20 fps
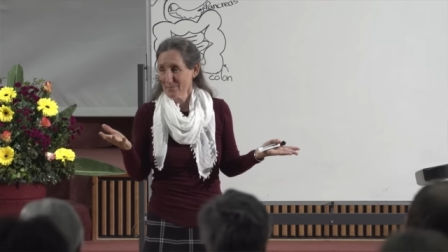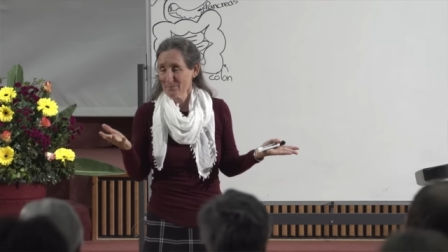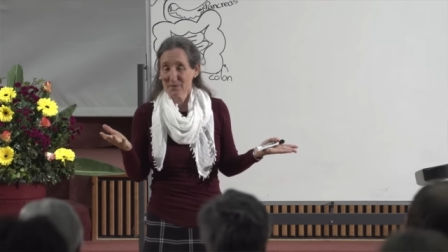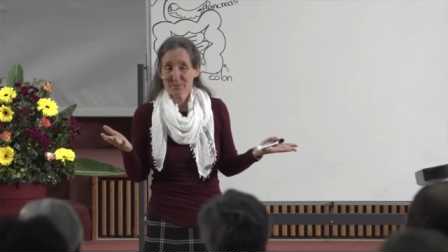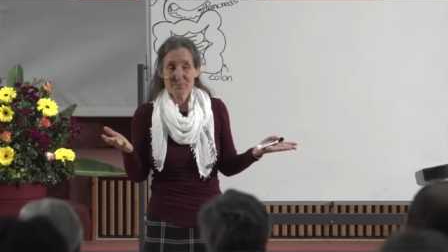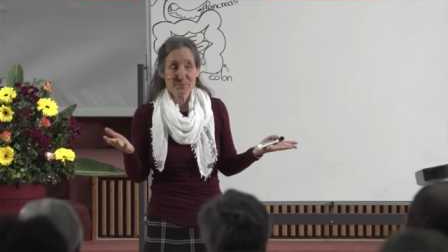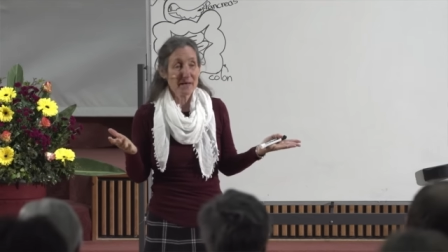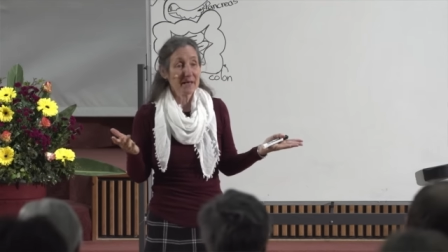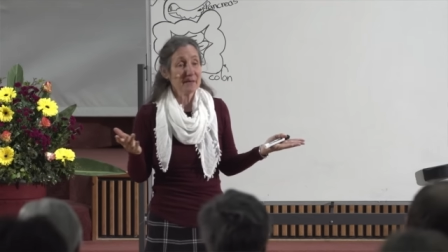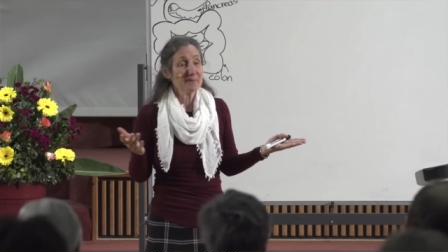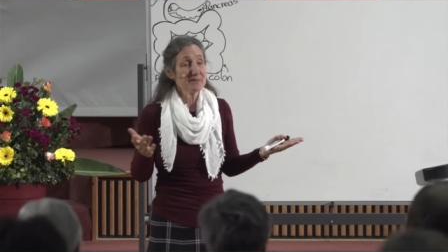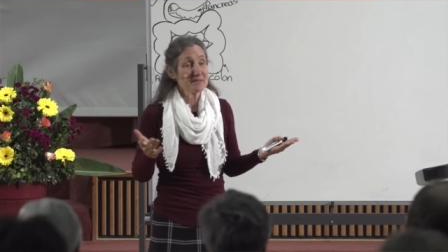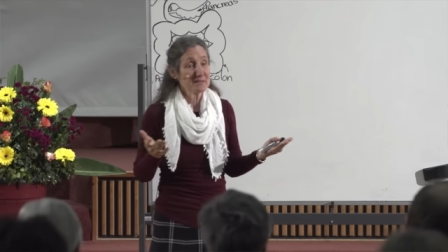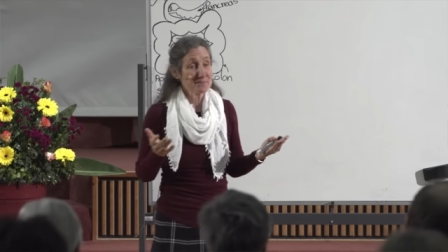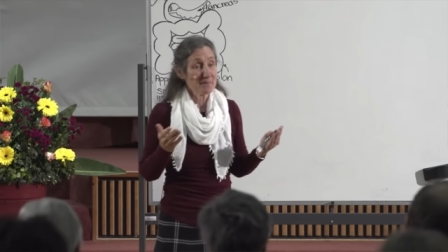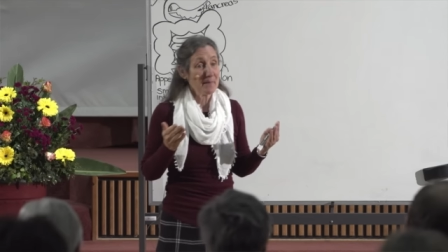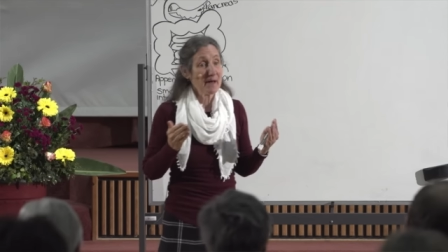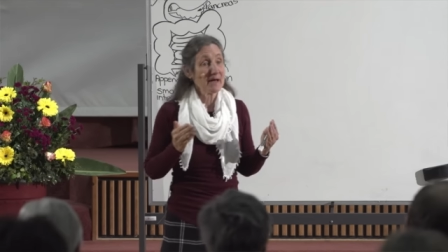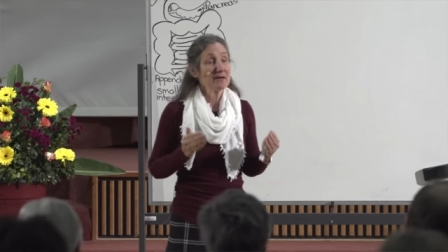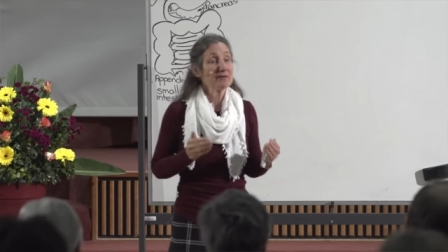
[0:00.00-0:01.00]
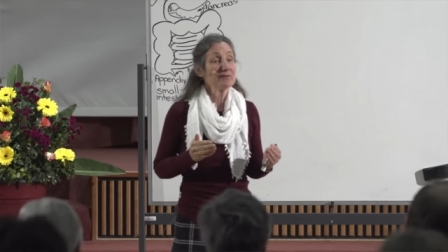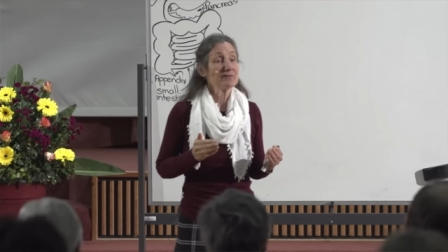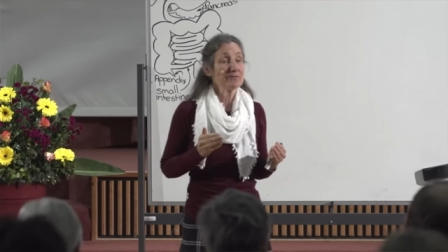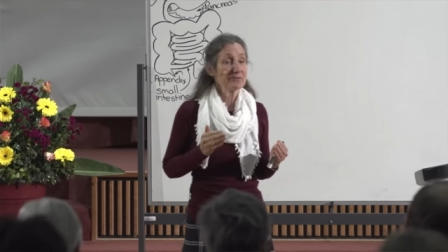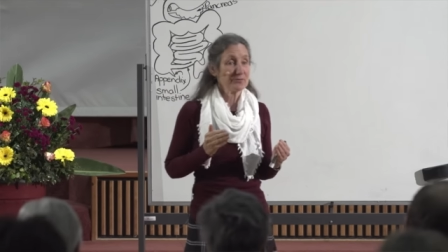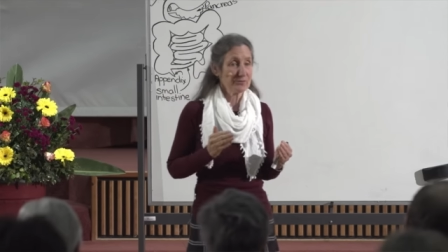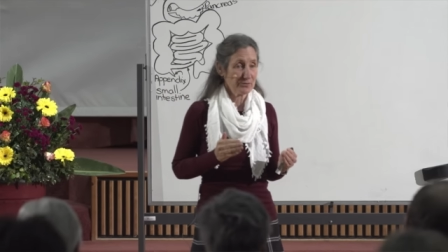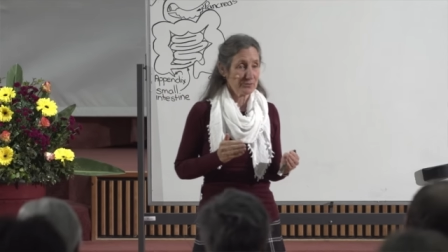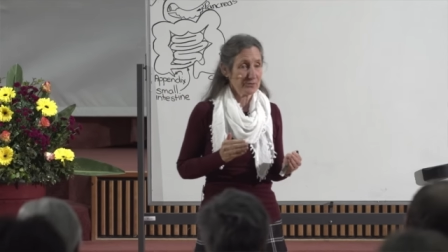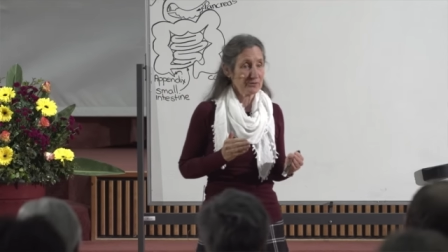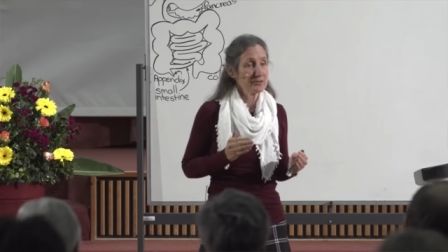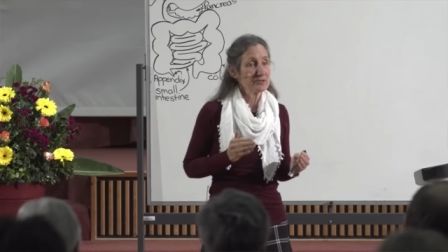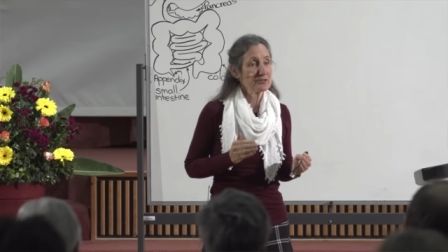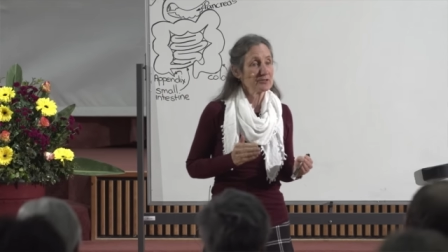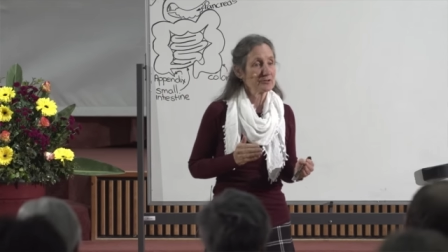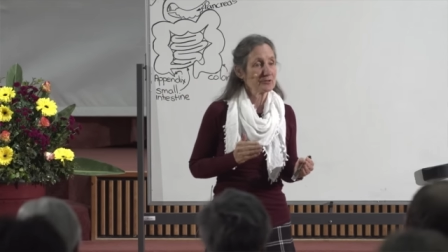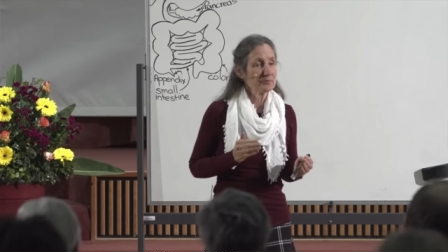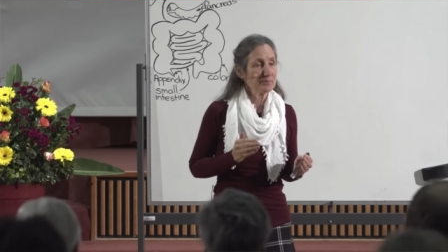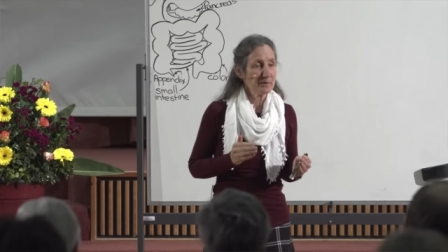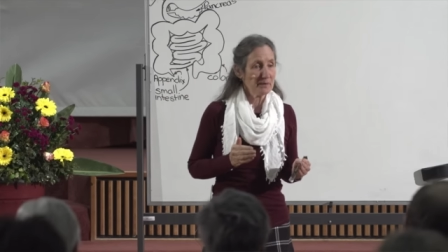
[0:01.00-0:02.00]
But baby's main food
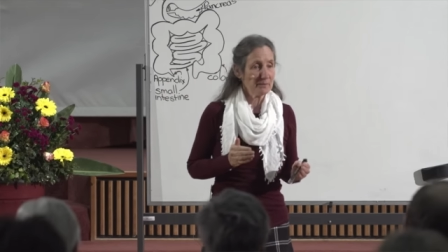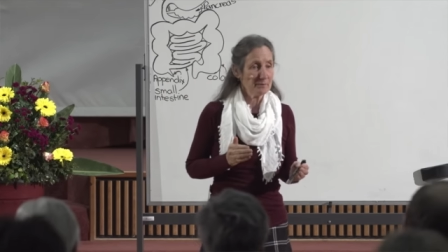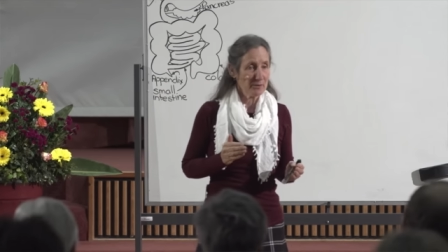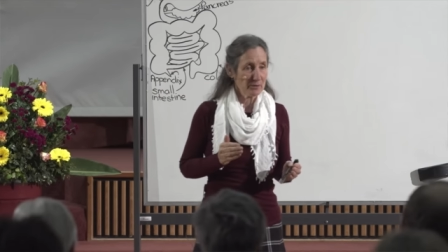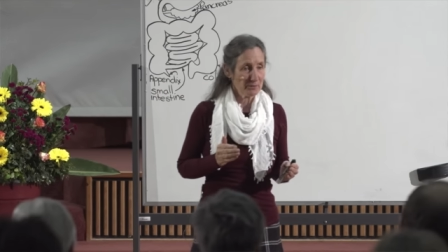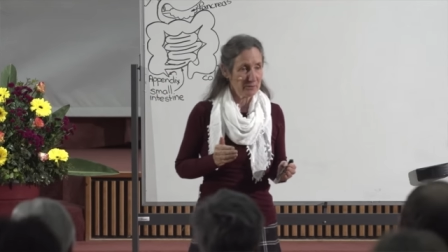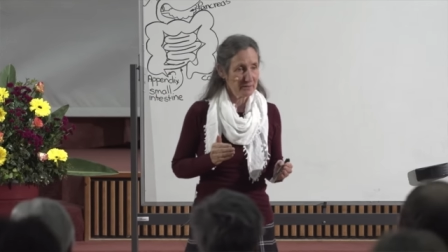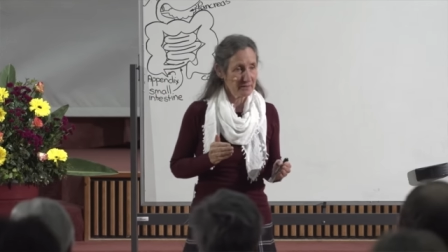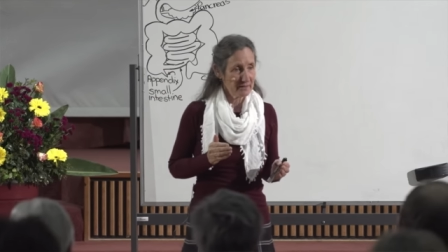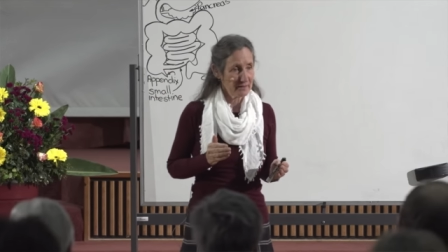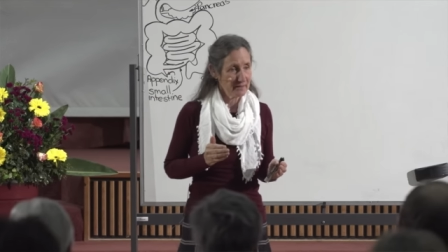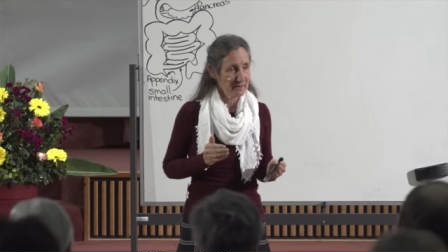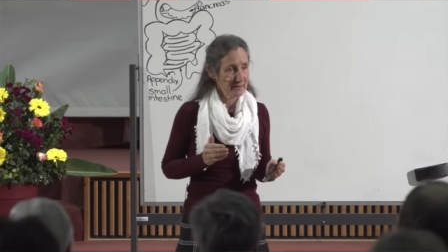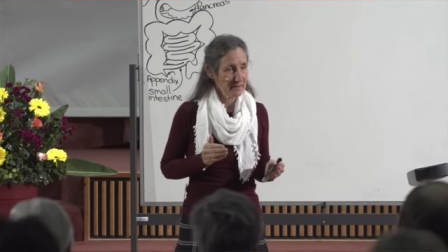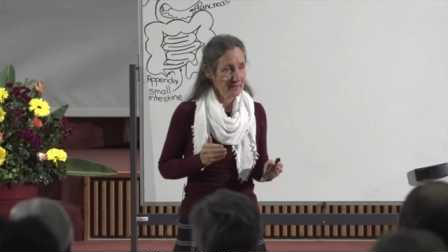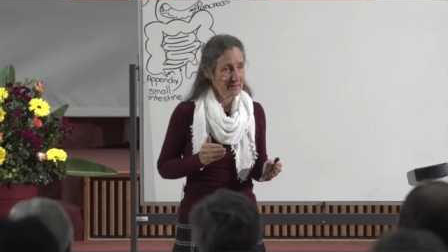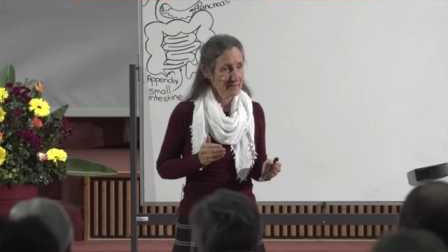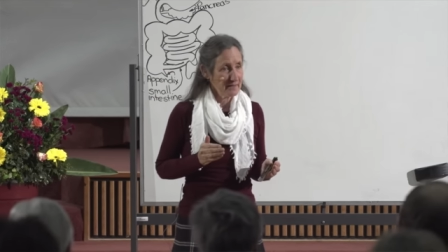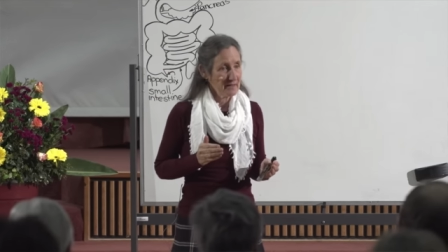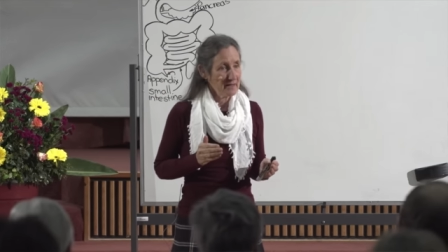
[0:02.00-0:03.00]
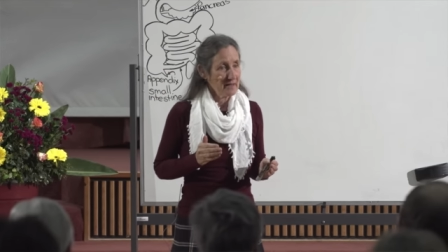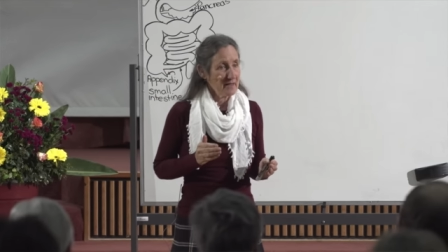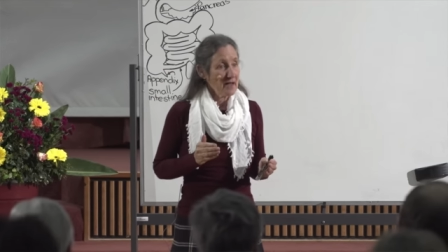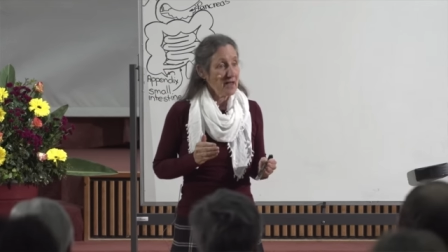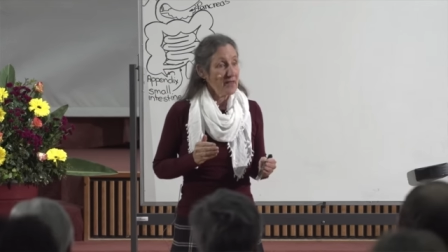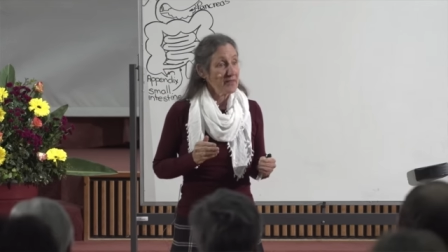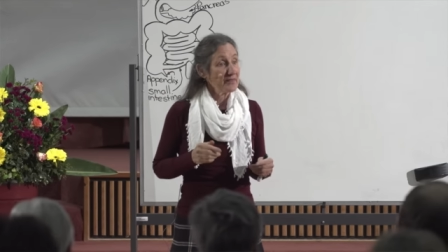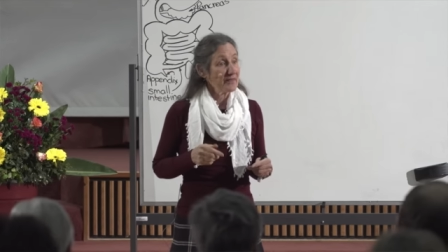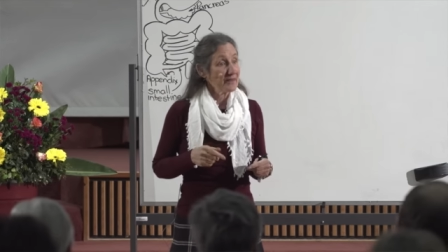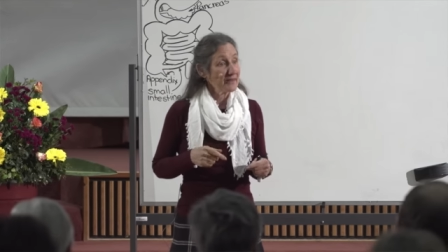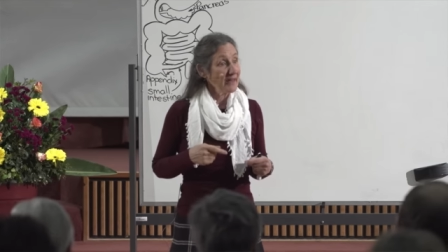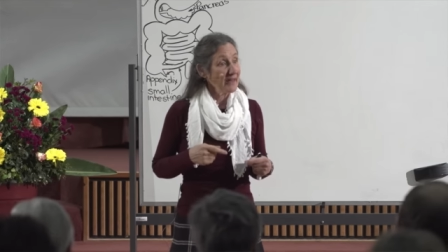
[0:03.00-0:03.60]
should be milk. The